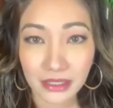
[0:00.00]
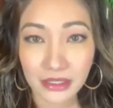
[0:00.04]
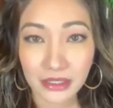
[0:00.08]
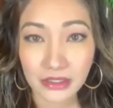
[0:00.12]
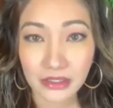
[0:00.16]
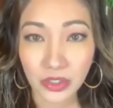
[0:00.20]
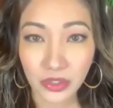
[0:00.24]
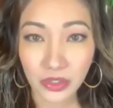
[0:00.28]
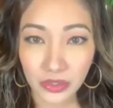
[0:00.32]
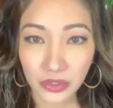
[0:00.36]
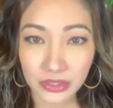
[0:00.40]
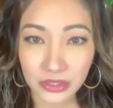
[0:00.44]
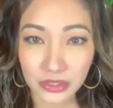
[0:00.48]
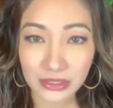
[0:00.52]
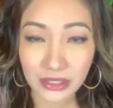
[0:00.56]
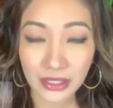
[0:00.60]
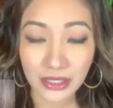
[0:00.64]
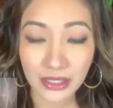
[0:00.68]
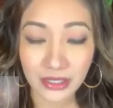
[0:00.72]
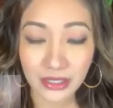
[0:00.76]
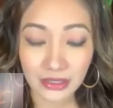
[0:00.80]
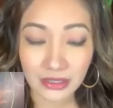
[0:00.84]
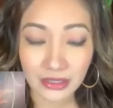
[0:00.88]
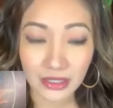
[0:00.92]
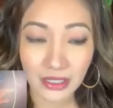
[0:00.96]
So it's like
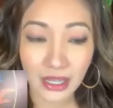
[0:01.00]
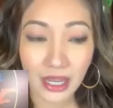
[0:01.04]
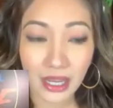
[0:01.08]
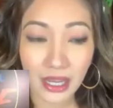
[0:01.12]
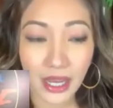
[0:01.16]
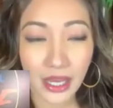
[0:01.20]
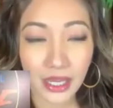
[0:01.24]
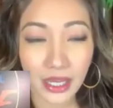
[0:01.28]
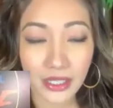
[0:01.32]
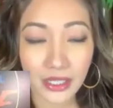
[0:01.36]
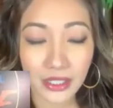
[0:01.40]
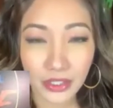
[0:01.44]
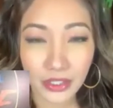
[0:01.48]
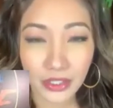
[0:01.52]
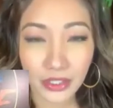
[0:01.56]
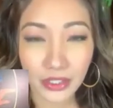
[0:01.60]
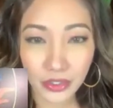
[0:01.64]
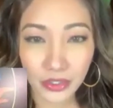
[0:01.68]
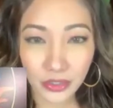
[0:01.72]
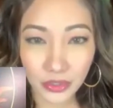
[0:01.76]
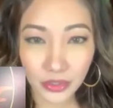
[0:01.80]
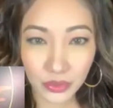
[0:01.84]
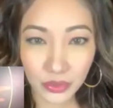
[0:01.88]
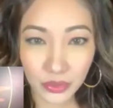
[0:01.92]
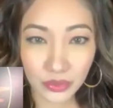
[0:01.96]
a
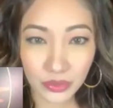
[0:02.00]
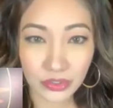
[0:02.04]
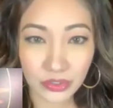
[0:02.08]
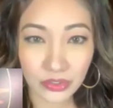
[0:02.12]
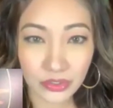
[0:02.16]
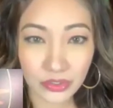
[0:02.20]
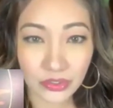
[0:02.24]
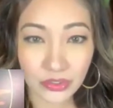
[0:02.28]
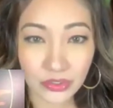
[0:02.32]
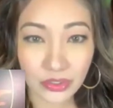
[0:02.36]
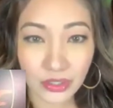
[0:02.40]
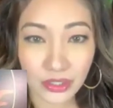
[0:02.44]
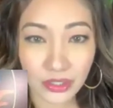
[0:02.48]
news